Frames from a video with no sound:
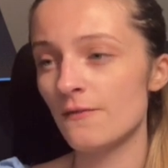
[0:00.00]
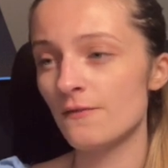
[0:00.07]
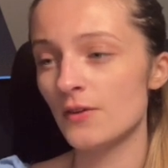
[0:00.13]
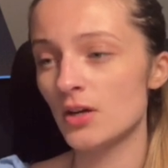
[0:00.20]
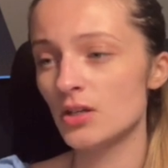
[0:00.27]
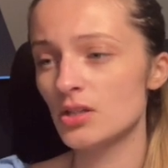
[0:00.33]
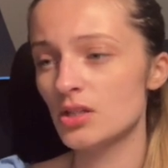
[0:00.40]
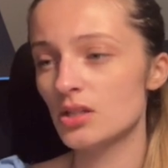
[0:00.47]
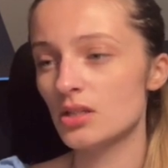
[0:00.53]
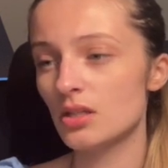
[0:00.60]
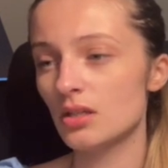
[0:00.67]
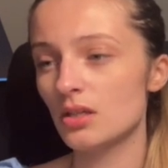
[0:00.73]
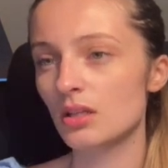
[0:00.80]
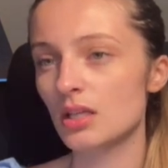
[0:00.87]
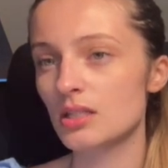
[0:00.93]

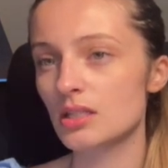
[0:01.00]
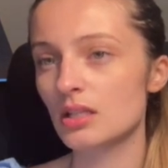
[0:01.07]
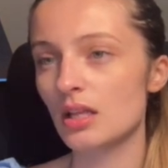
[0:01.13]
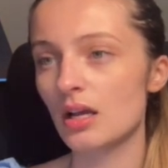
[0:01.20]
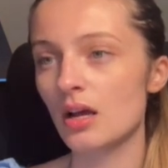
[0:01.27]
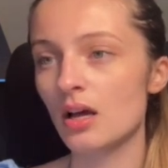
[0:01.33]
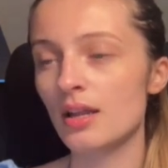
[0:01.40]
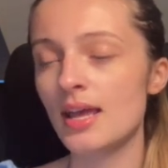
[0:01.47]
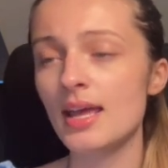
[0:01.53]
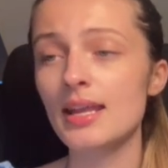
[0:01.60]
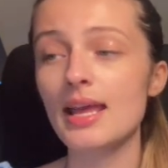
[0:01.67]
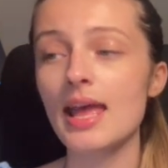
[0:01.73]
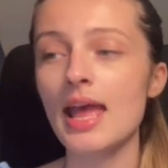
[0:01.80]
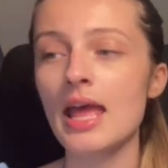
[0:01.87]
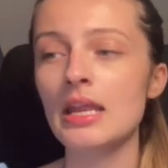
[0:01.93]
first, let's click on it,
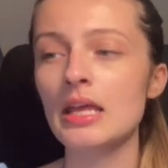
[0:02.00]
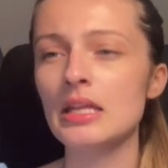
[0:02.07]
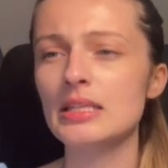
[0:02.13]
and it